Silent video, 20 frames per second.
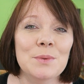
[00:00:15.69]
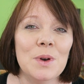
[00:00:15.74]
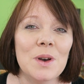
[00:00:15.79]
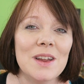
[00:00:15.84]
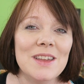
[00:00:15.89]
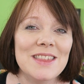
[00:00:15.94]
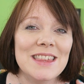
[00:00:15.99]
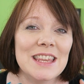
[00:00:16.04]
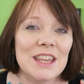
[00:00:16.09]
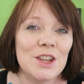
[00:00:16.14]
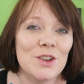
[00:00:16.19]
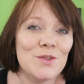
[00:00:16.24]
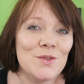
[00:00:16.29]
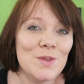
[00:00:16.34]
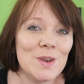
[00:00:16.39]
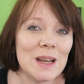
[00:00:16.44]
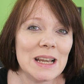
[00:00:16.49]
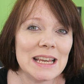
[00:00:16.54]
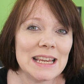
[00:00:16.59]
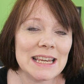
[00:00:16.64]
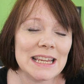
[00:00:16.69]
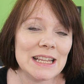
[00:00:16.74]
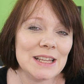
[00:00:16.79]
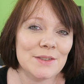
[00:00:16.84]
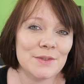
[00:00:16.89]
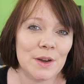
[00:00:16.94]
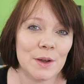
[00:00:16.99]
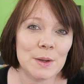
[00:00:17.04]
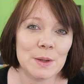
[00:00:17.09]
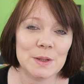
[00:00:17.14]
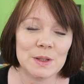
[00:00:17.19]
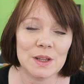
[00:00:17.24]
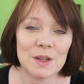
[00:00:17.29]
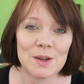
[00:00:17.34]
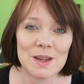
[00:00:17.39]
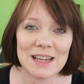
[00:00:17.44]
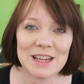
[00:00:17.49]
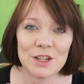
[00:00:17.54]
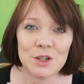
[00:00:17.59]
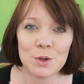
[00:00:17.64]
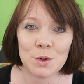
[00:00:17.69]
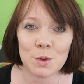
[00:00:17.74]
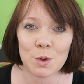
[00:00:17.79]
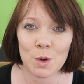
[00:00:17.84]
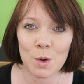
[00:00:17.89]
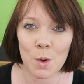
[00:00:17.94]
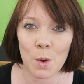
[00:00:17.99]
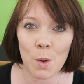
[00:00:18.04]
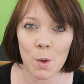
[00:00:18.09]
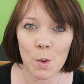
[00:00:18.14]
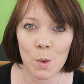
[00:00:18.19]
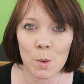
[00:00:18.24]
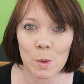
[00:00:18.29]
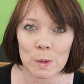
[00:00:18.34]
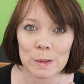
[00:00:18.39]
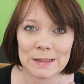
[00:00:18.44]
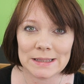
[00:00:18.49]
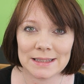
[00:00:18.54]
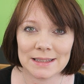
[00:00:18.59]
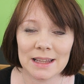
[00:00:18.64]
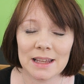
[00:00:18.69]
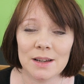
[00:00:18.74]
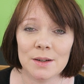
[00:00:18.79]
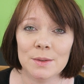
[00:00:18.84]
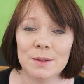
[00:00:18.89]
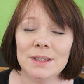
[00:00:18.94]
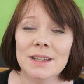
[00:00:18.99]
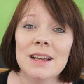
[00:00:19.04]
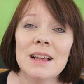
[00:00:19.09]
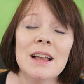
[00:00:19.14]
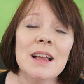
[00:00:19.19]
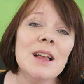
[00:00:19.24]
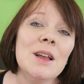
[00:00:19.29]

what I think you really need to focus on is your core skills